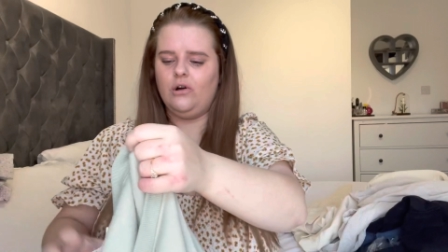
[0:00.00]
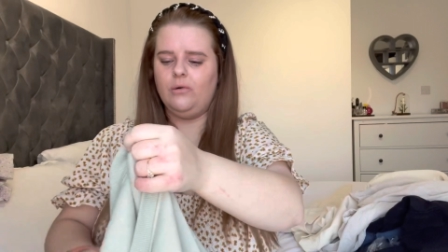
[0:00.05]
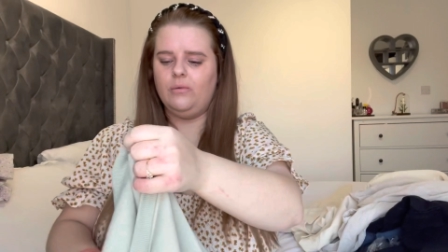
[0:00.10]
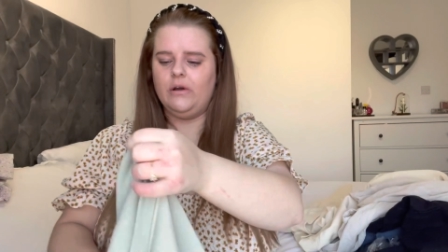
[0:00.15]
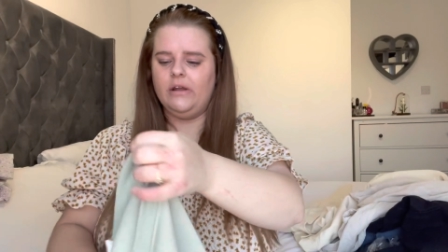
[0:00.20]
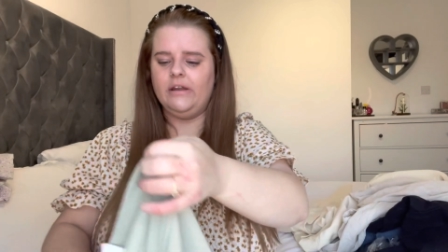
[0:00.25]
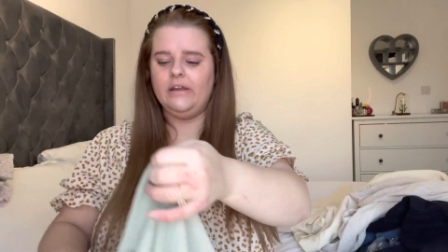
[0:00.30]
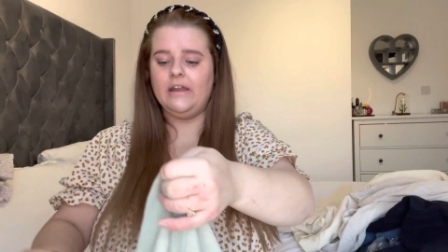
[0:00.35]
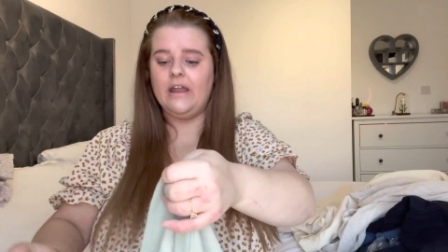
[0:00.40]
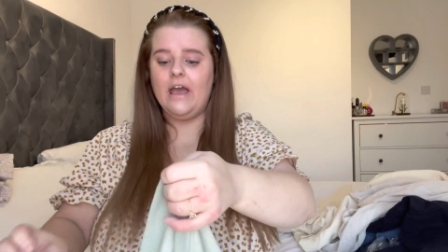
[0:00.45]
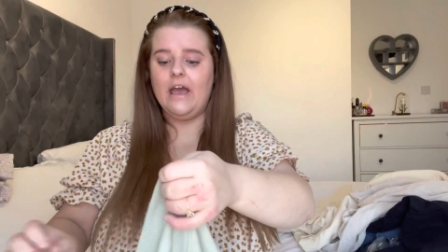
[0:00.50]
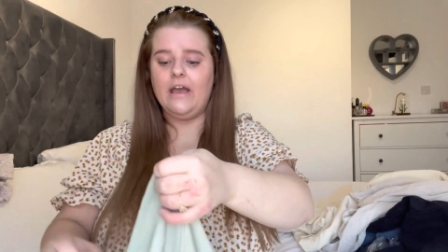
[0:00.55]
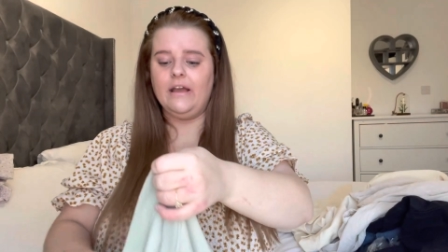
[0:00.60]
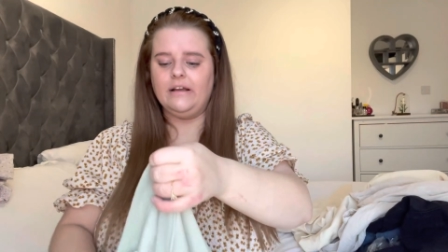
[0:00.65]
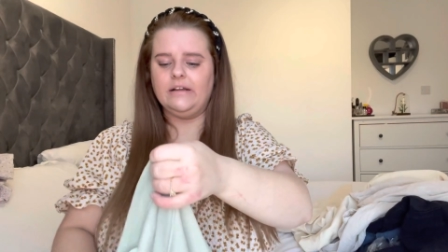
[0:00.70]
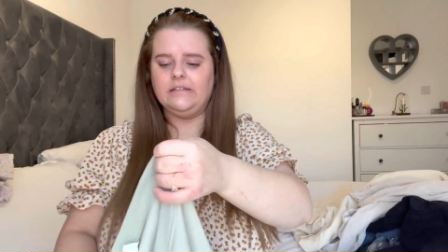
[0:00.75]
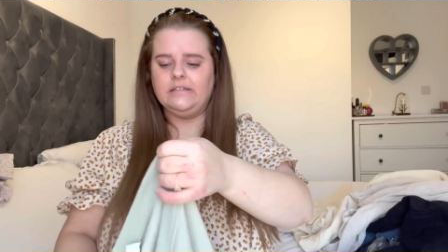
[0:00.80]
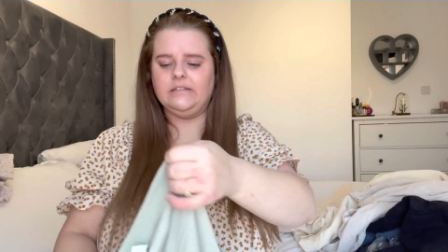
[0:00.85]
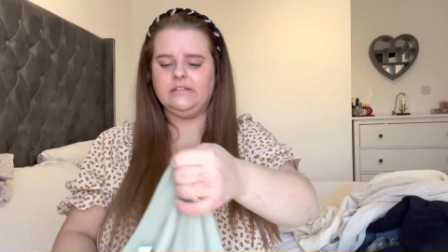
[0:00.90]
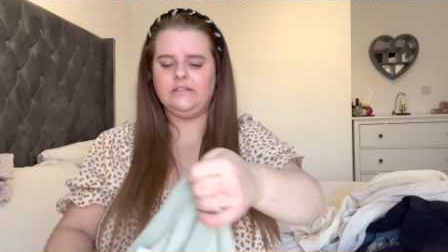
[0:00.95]

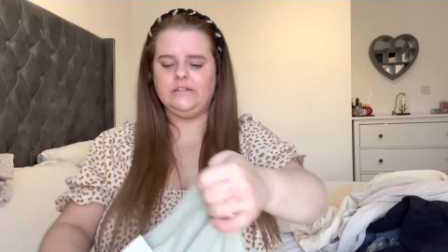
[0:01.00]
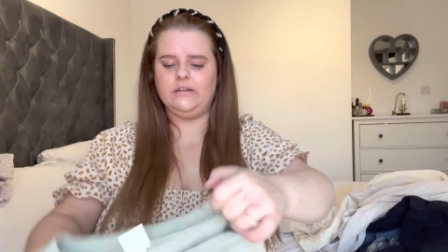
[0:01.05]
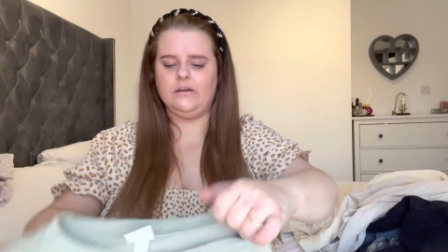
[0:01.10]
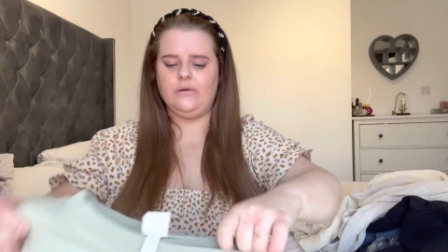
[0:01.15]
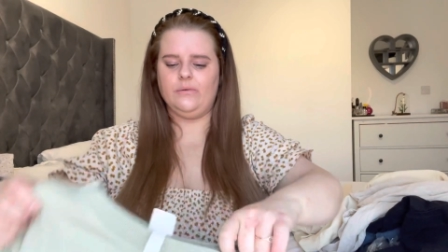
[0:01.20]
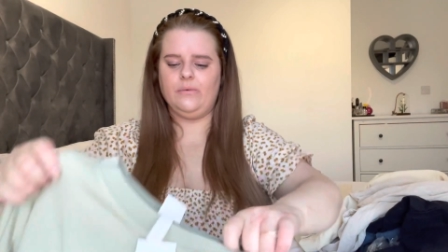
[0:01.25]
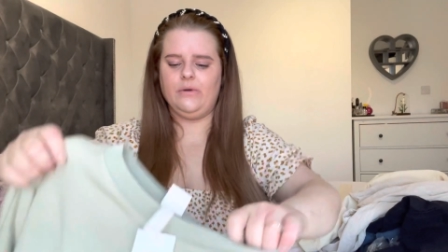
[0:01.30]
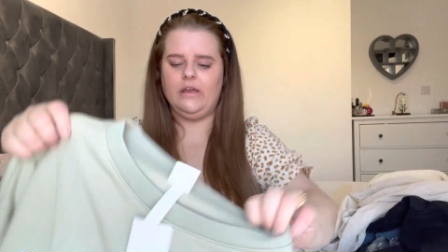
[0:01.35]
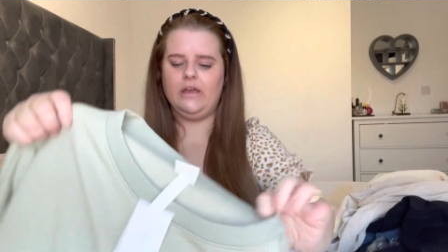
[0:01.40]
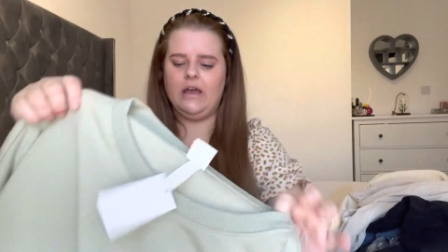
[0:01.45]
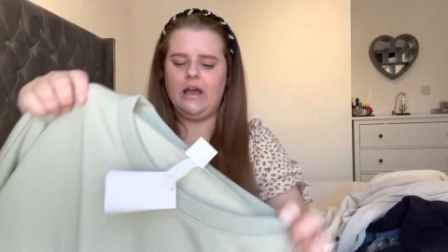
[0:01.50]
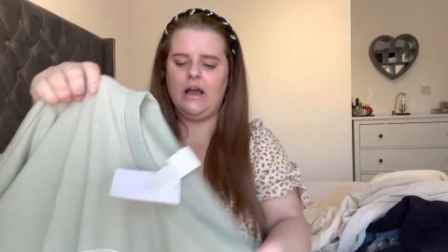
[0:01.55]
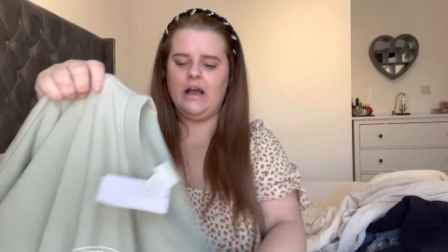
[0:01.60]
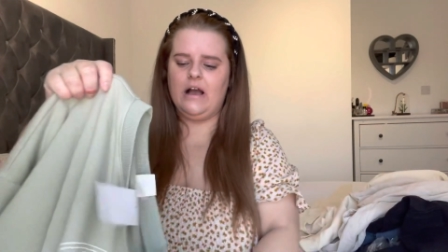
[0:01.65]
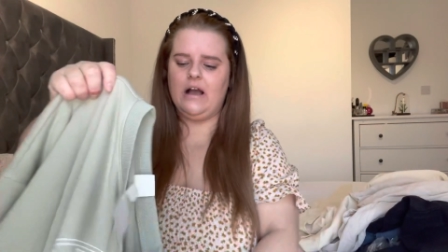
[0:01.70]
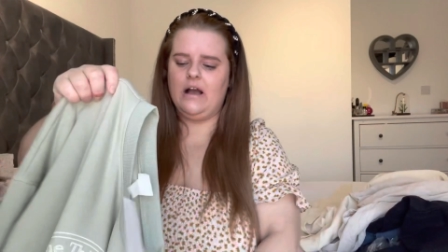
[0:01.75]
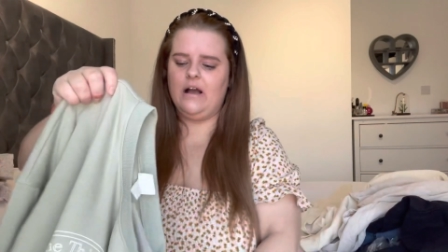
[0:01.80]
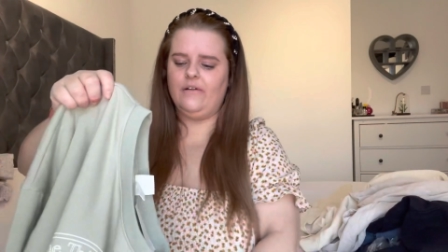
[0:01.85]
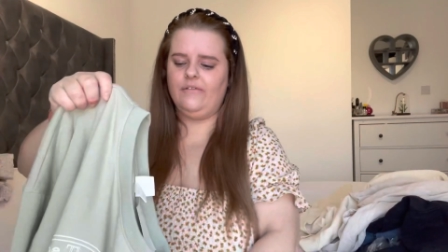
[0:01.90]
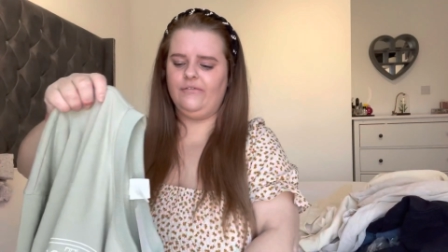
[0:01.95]
next we
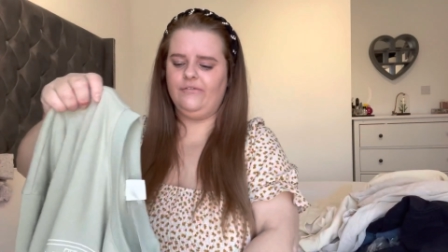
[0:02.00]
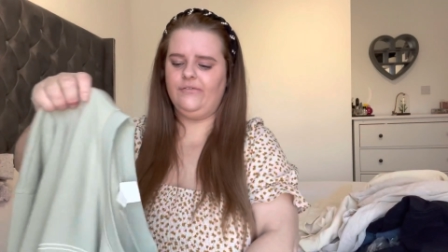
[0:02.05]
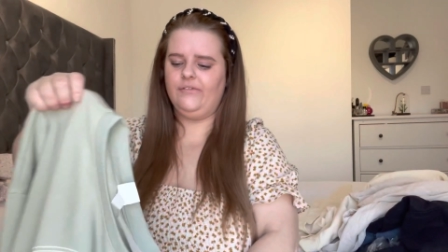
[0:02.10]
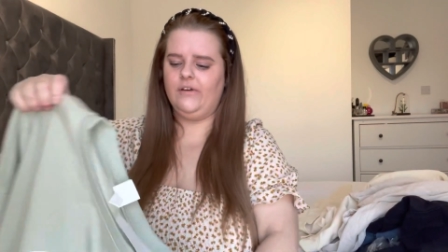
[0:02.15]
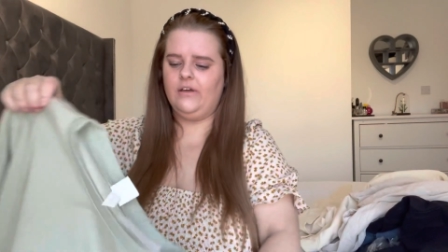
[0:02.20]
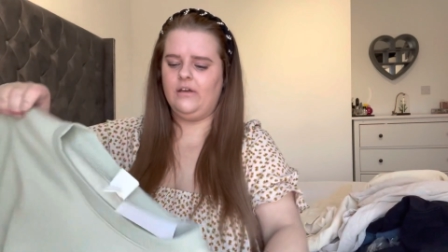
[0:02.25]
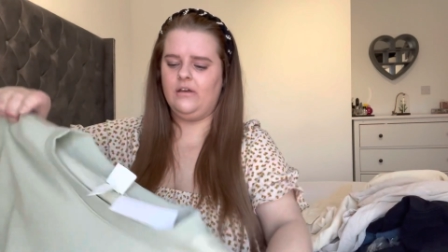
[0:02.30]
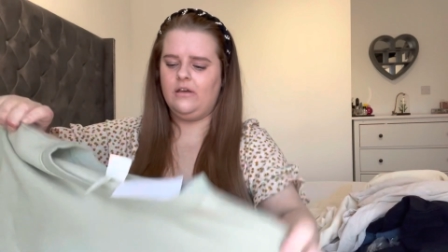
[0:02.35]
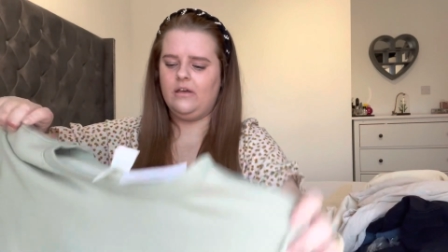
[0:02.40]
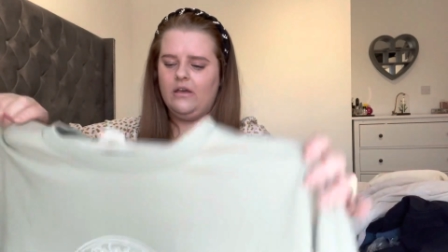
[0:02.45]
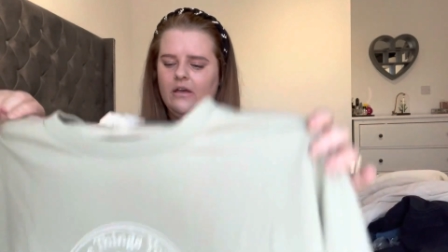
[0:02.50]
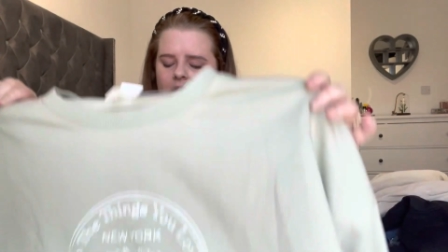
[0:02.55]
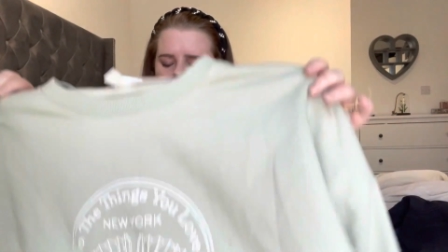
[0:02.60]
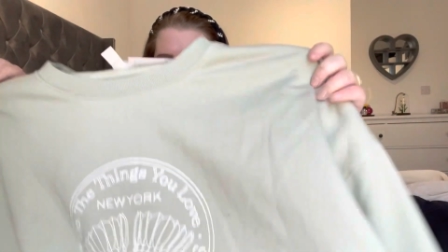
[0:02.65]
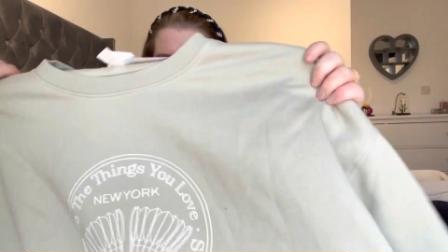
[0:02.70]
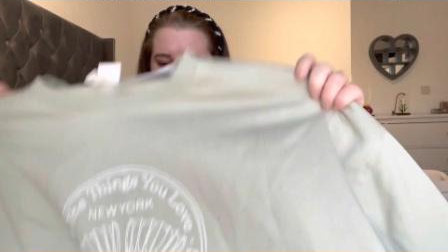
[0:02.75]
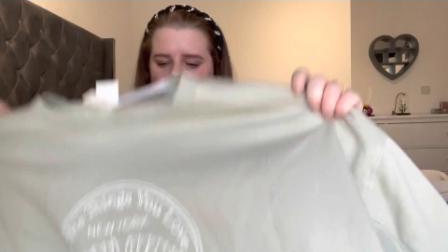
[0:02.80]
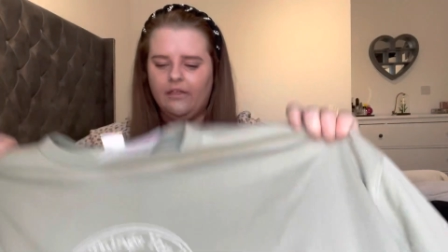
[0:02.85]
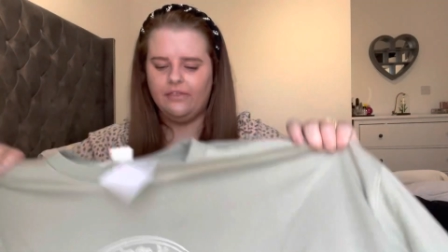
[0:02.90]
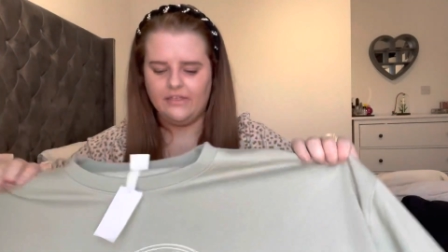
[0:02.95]
have
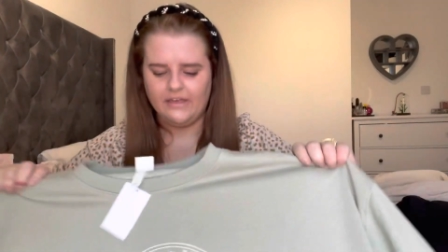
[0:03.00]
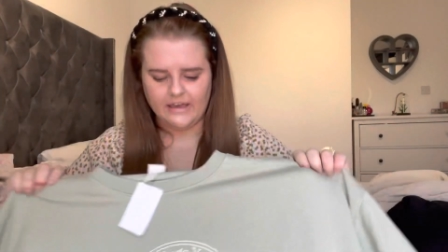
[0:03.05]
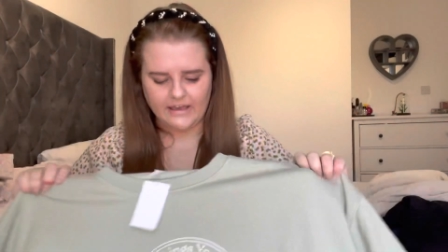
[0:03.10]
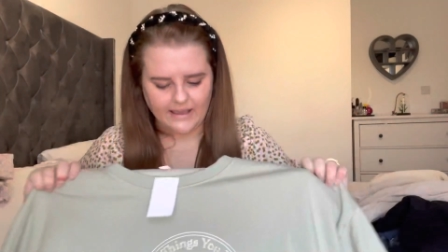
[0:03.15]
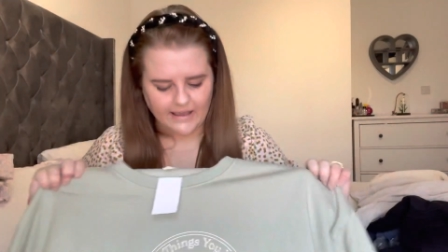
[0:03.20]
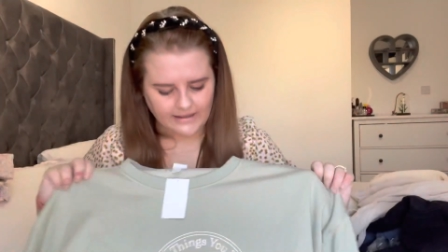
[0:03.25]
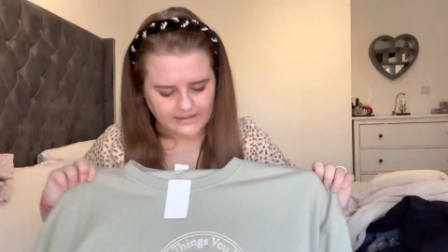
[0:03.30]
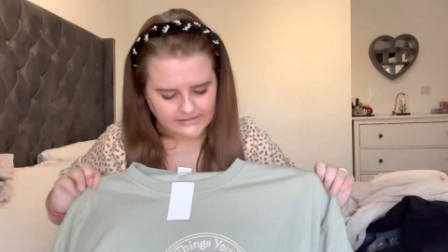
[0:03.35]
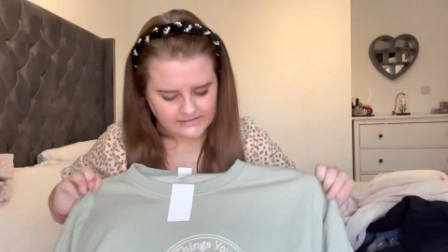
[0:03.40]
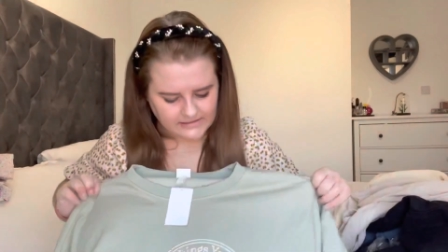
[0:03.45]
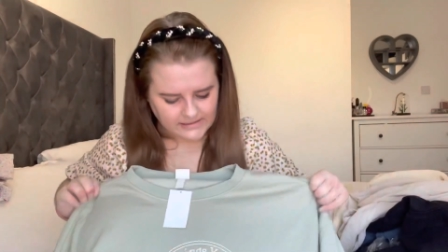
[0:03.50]
this.